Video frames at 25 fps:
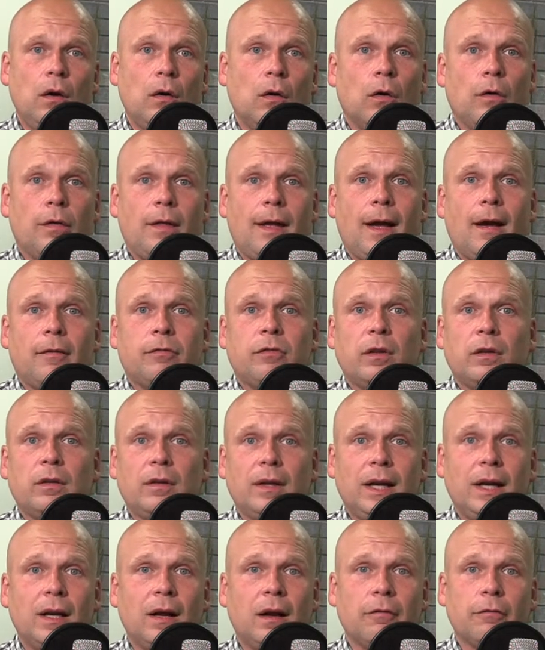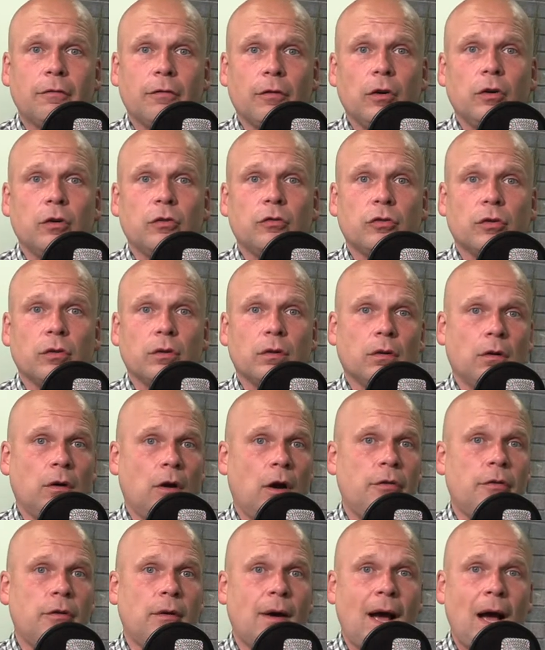or they have to lean on furniture or
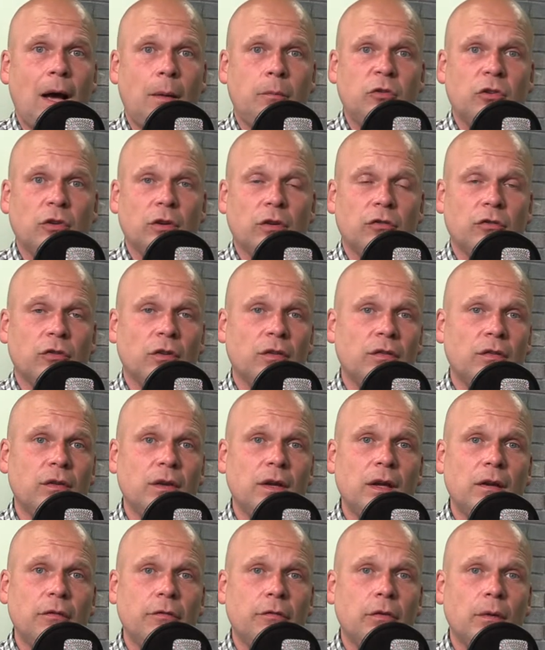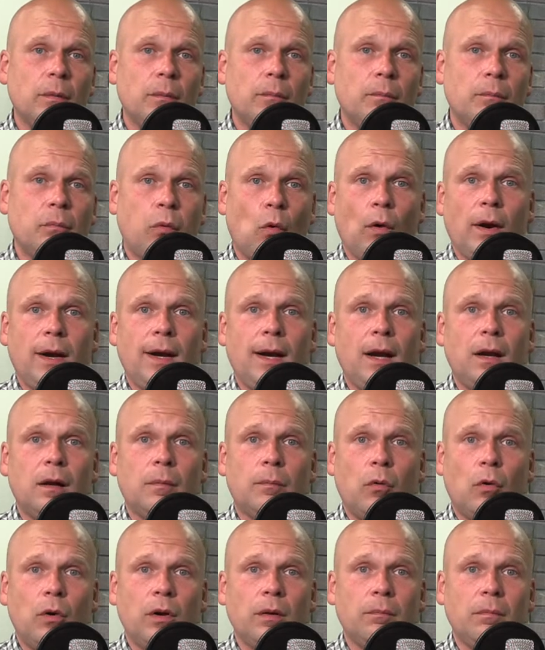other objects just to get from point A to
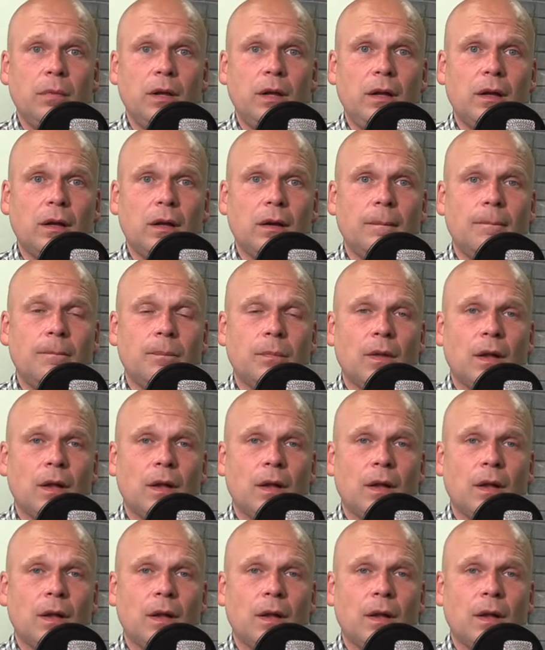point B.